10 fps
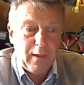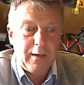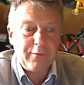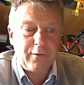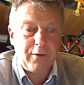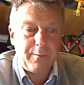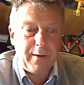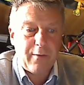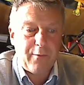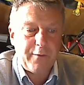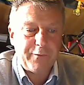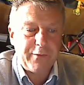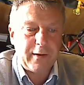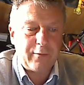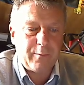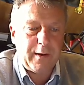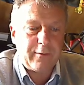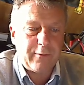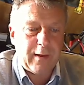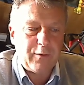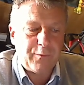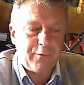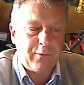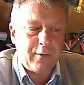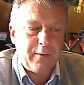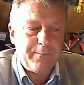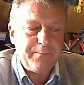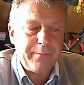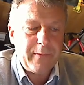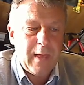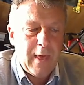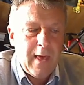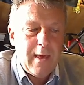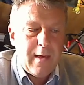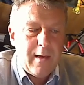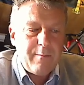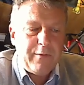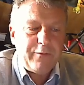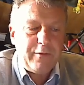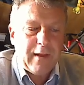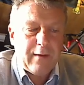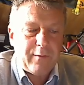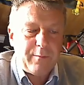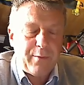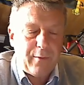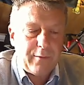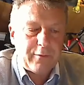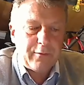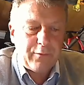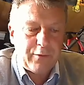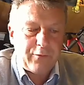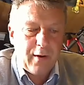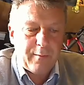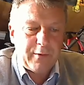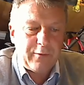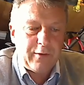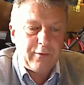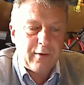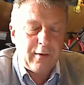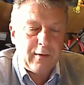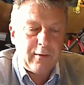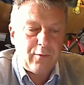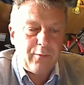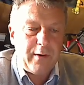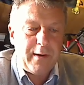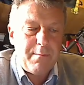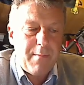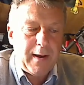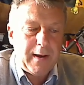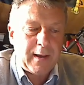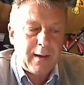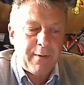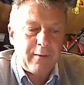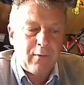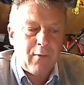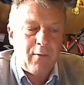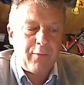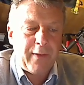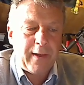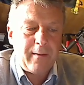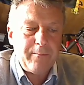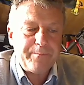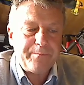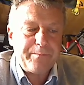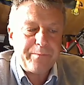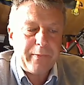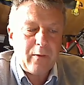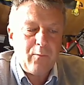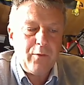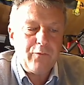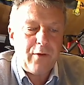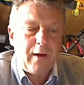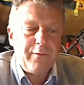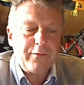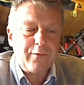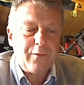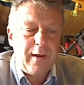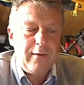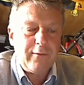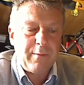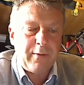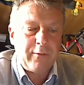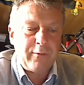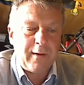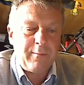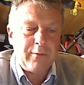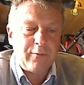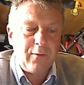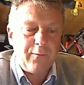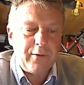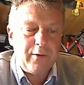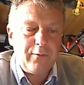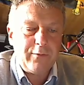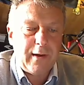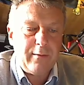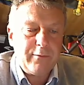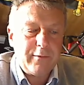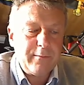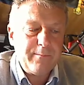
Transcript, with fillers: it's going to be a rough six weeks, that's for sure. Mr. Davenport, the drama teacher, is already manic about the whole thing. Will drive us crazy by the time it's over, no doubt.